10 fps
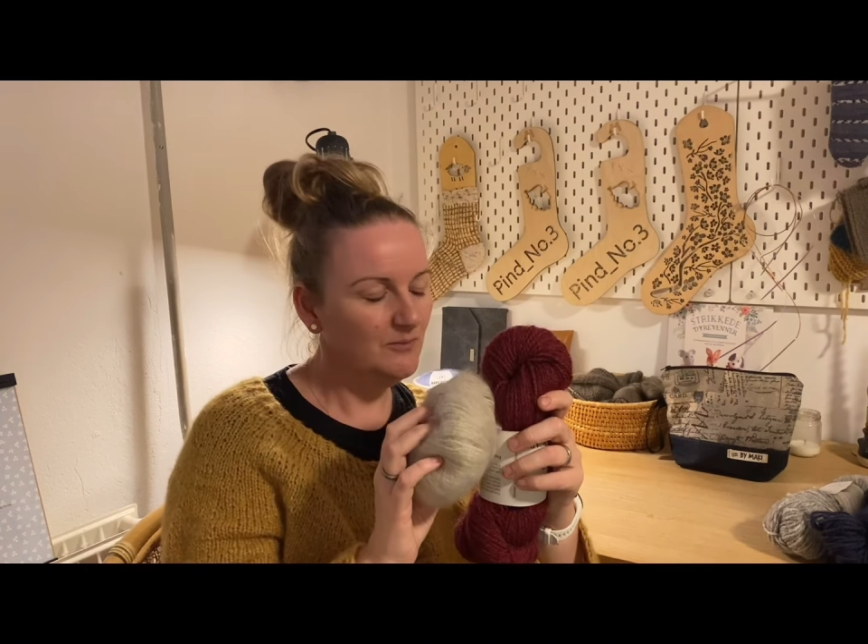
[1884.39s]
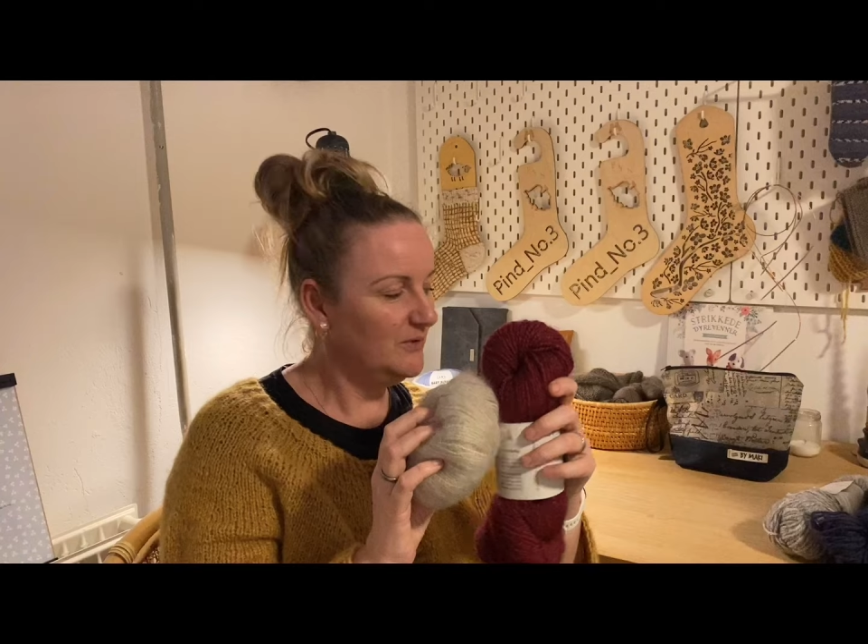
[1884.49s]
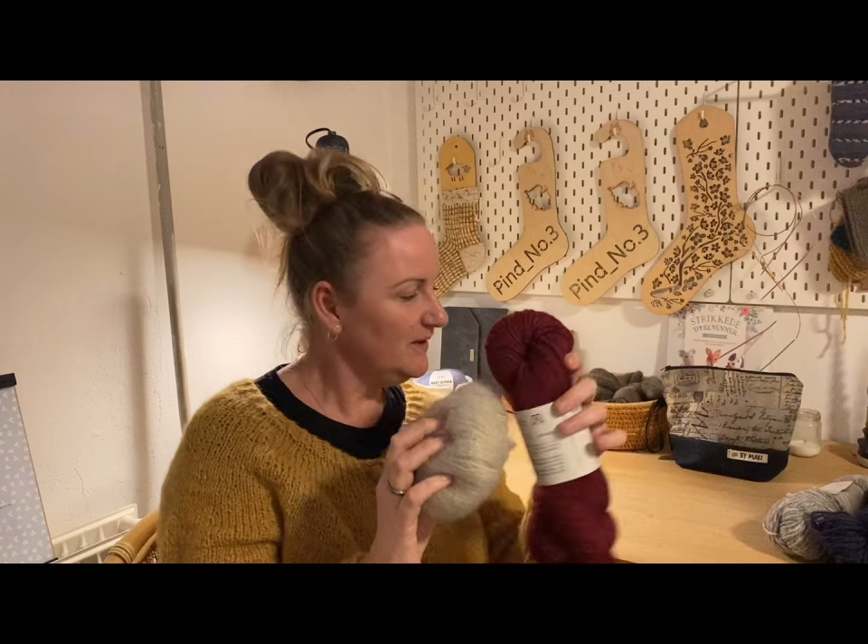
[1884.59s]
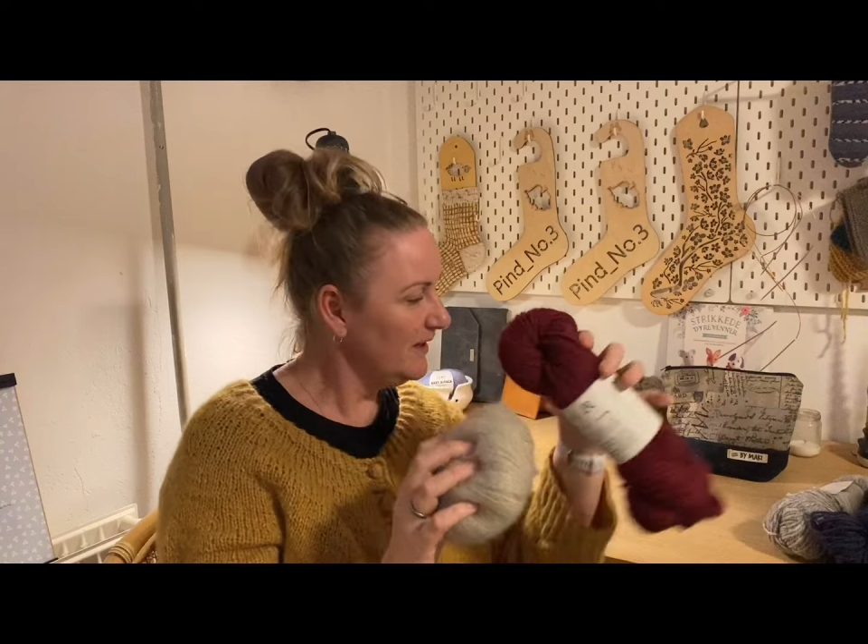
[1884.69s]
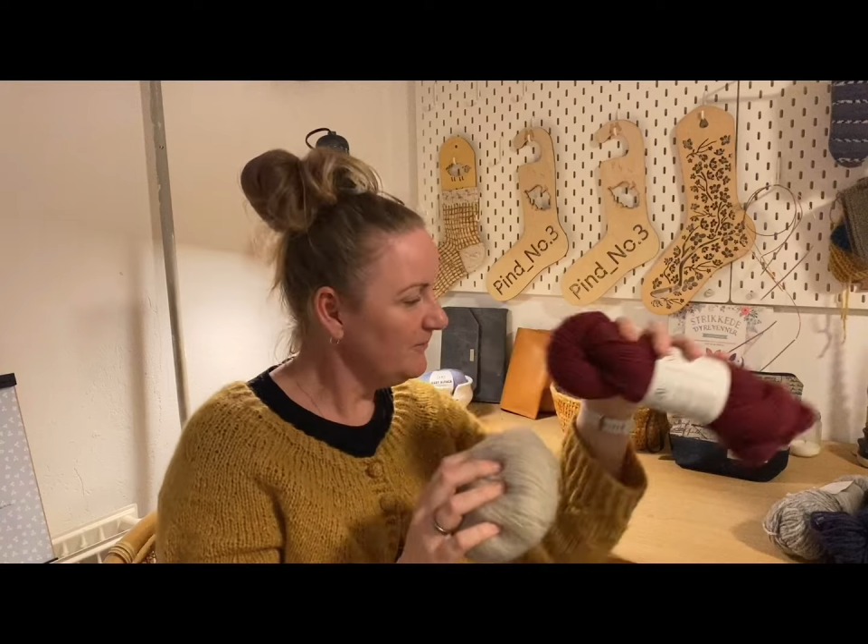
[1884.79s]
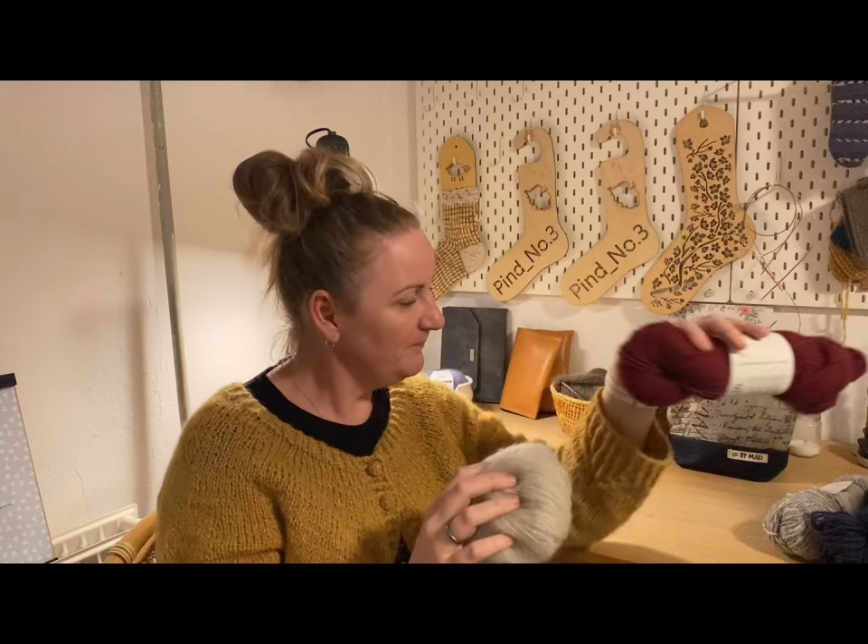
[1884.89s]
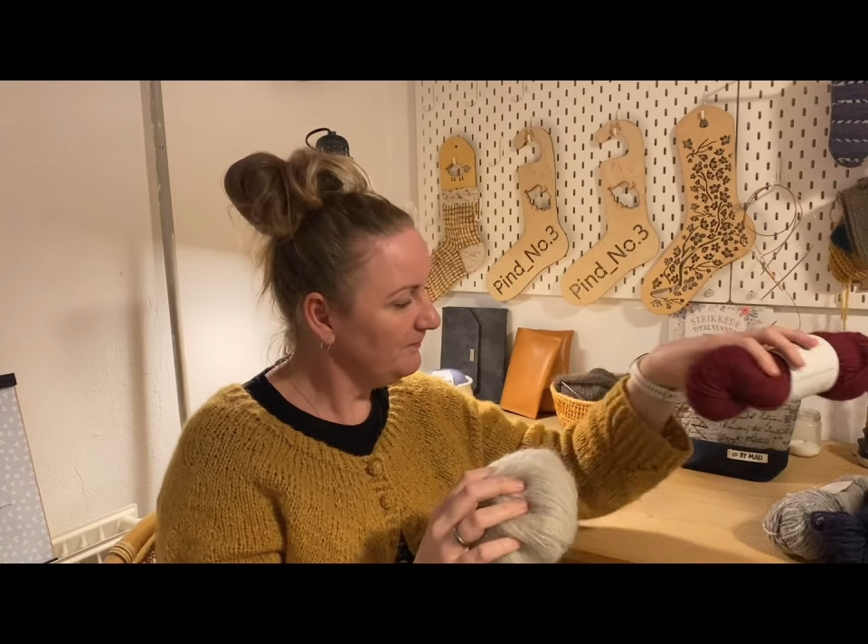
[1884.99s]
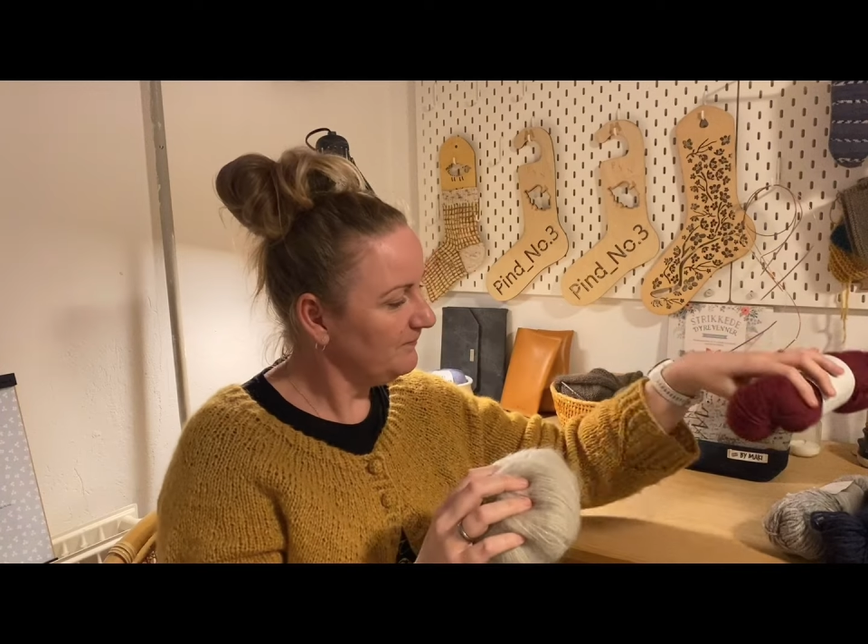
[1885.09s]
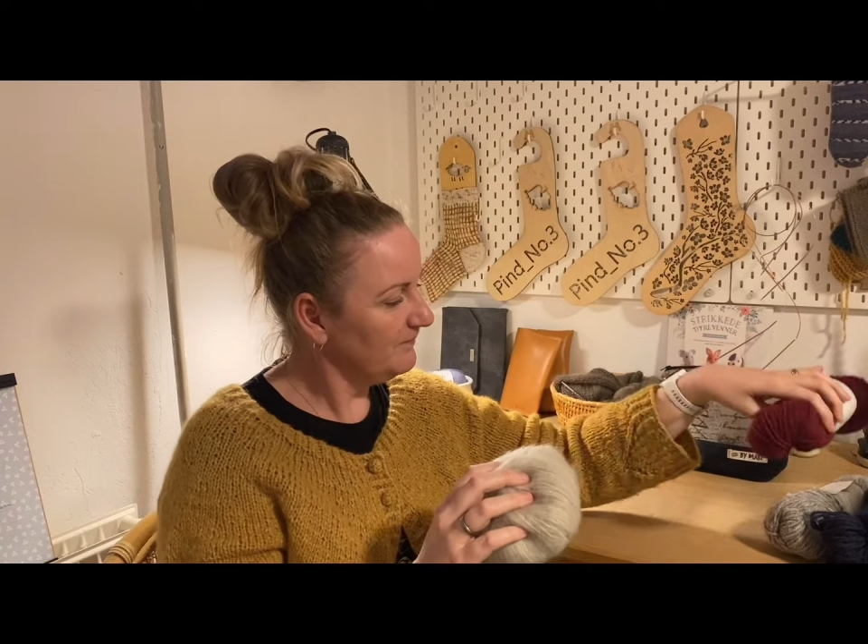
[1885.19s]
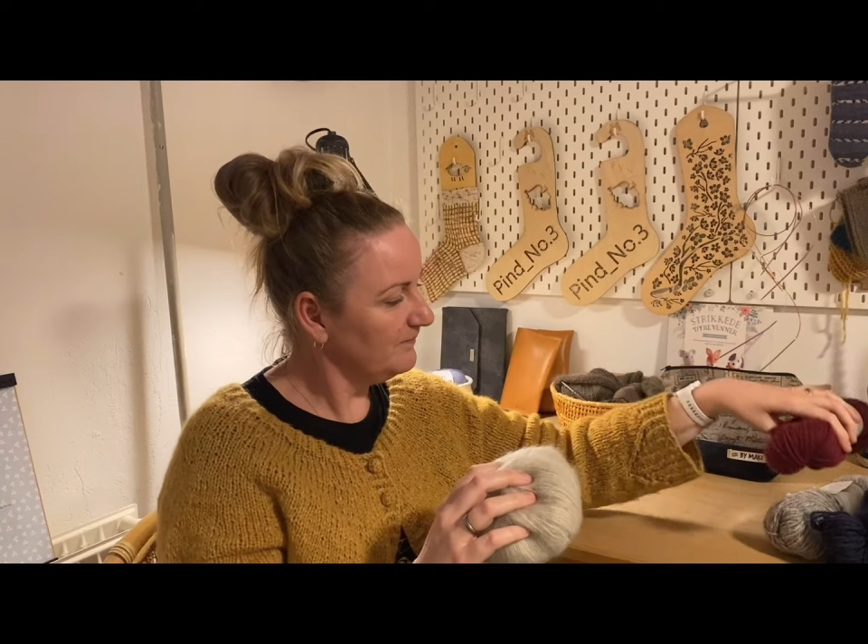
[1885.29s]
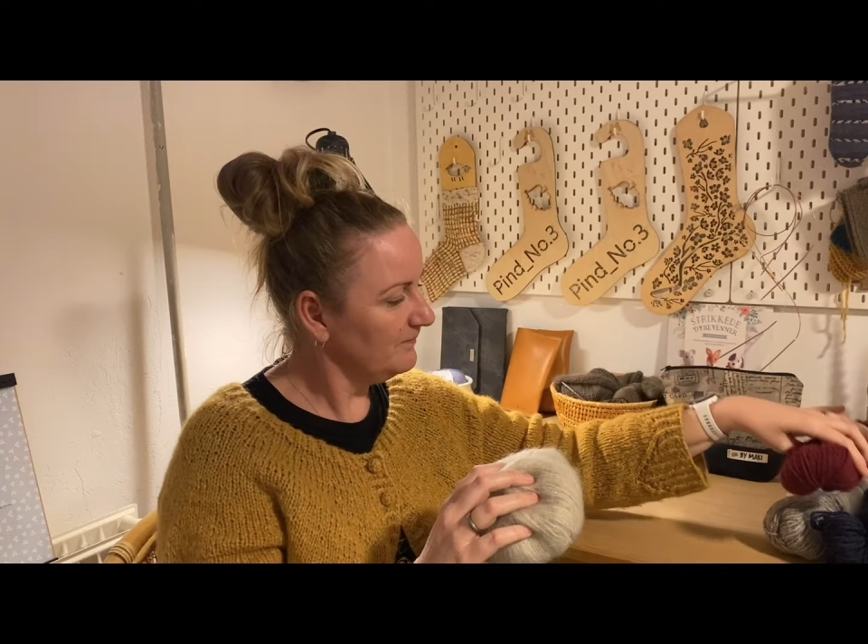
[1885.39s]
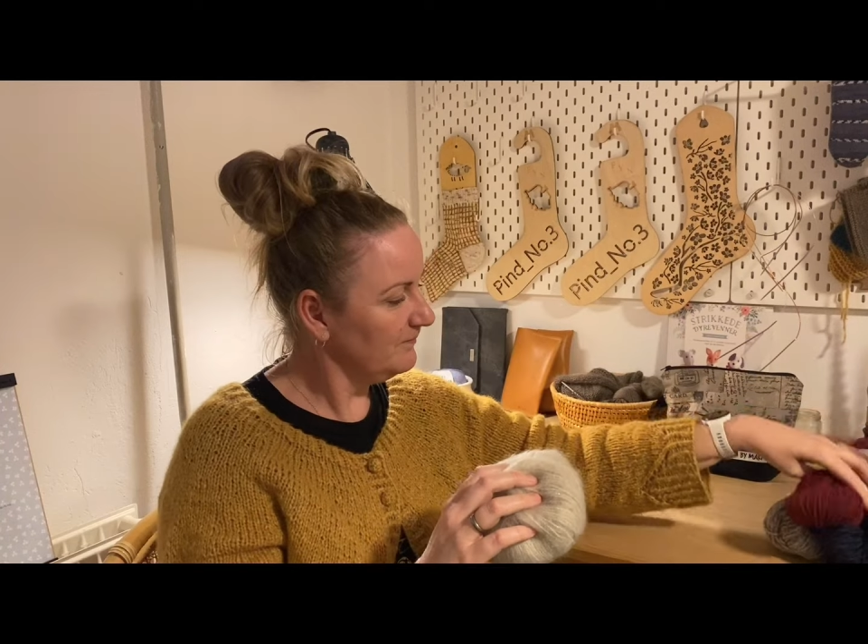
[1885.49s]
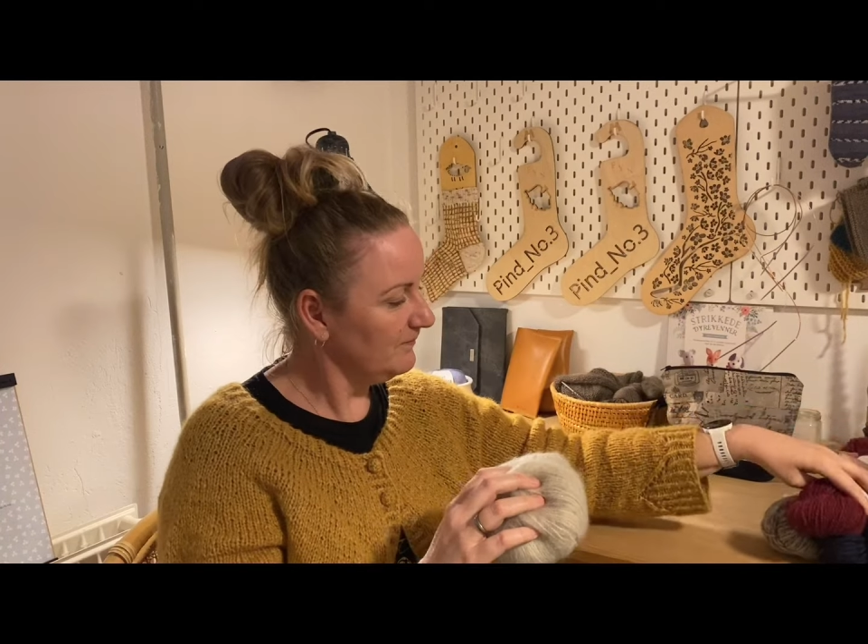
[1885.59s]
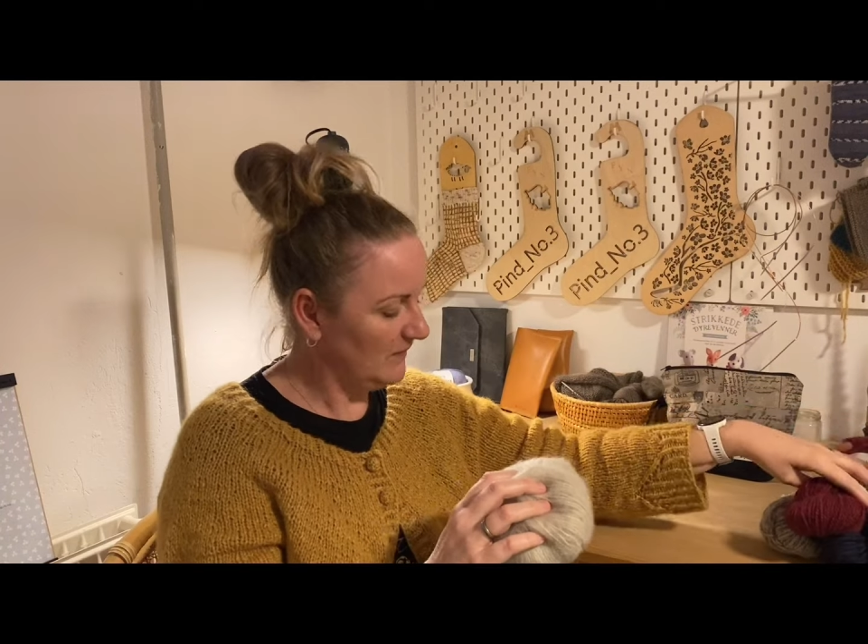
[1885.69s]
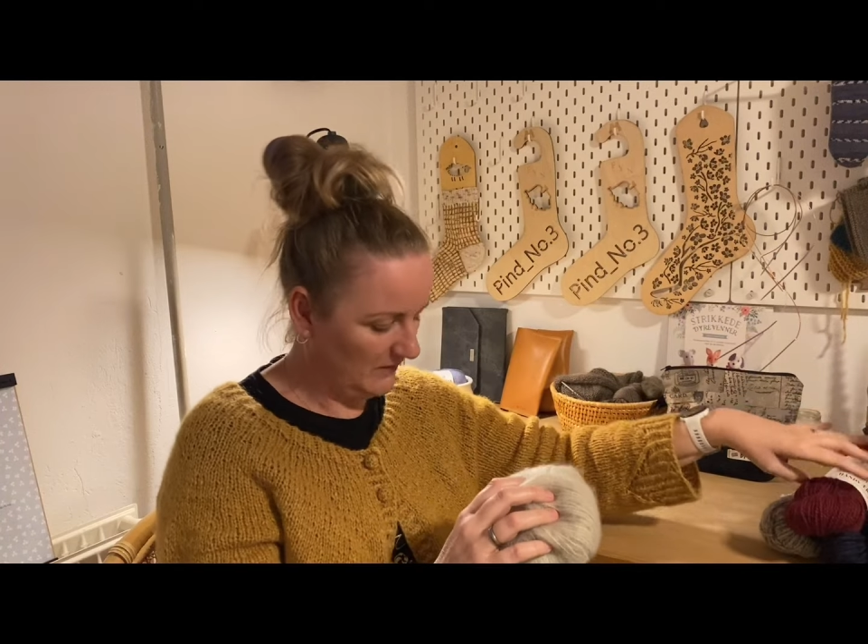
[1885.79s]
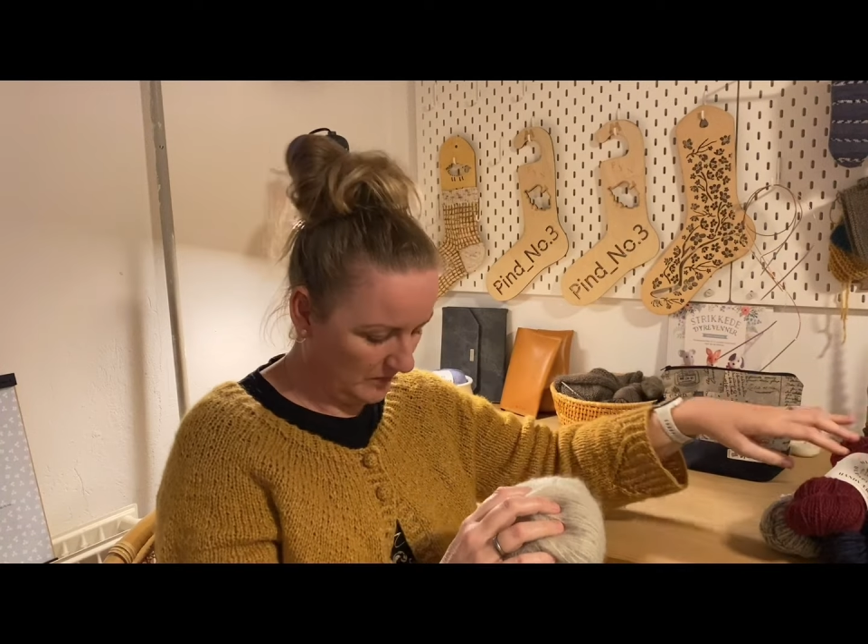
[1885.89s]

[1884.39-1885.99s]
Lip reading: But yeah, I